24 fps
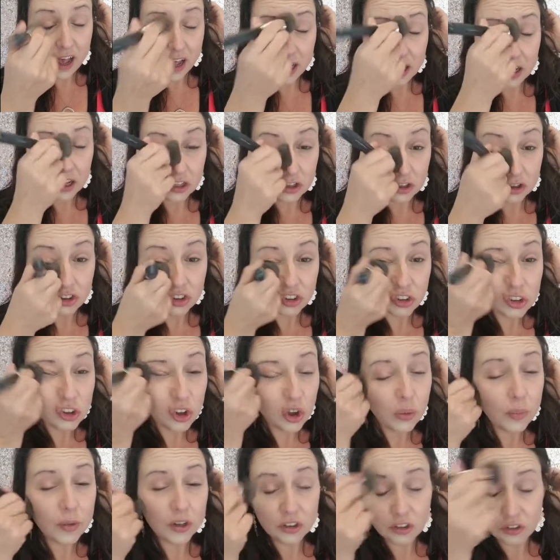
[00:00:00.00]
had
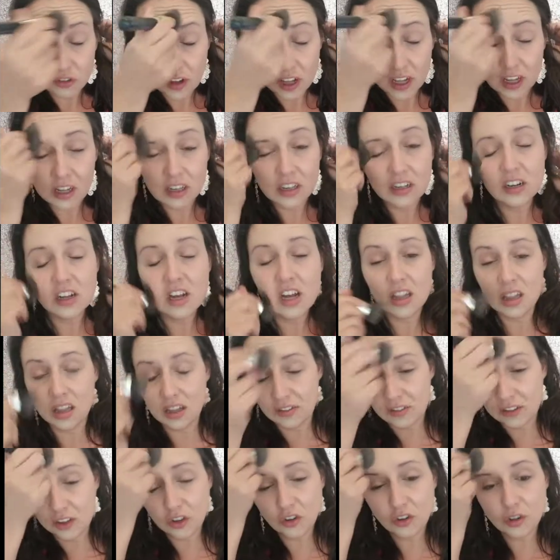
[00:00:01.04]
so much fun
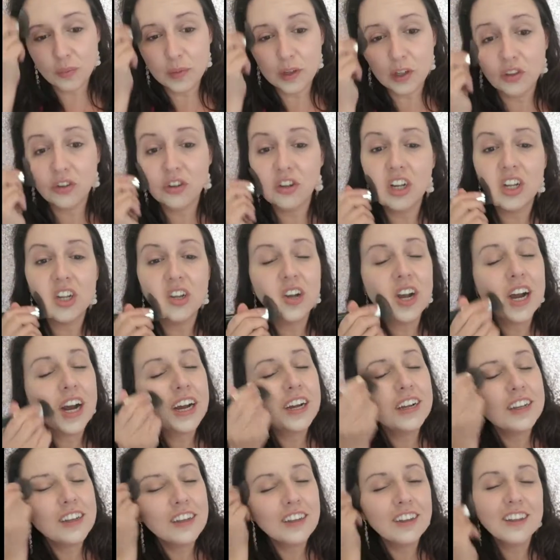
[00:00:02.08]
on that field trip yesterday, you
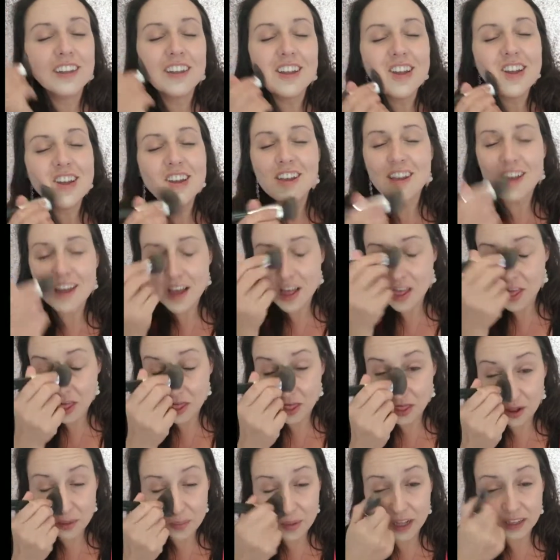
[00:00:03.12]
guys. Like,
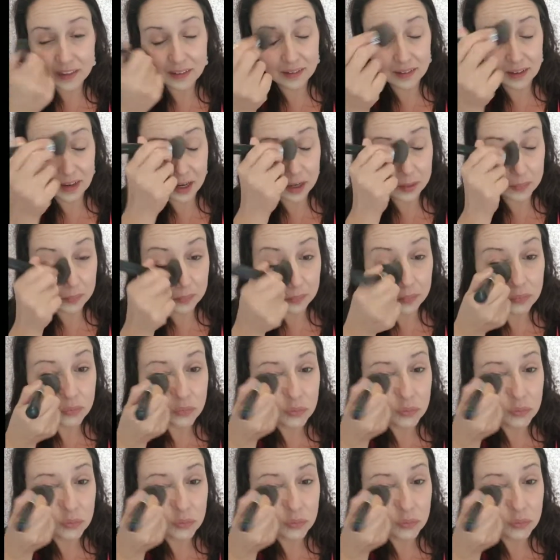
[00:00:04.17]
the best time.